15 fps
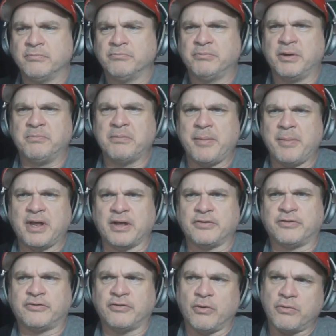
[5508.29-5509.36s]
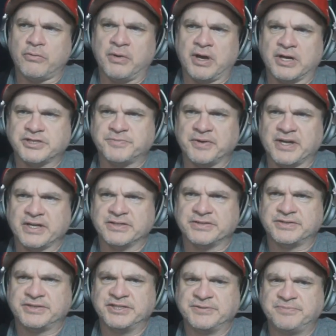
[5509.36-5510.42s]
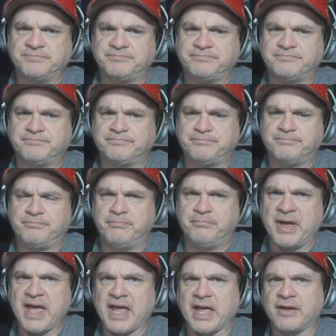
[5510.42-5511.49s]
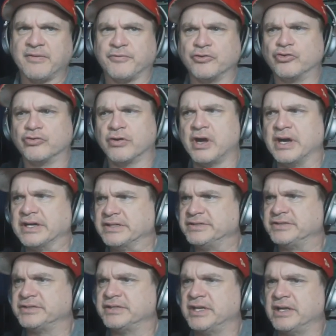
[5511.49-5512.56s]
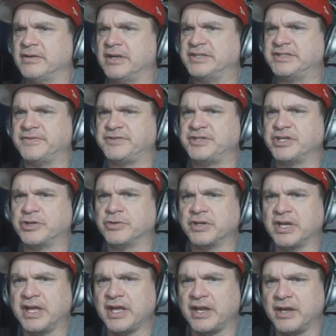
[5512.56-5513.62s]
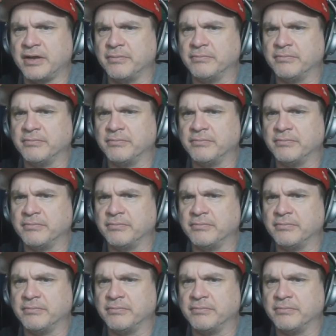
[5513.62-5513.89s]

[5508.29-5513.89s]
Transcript: But maybe not so much because she's begging for drugs as if she couldn't get it.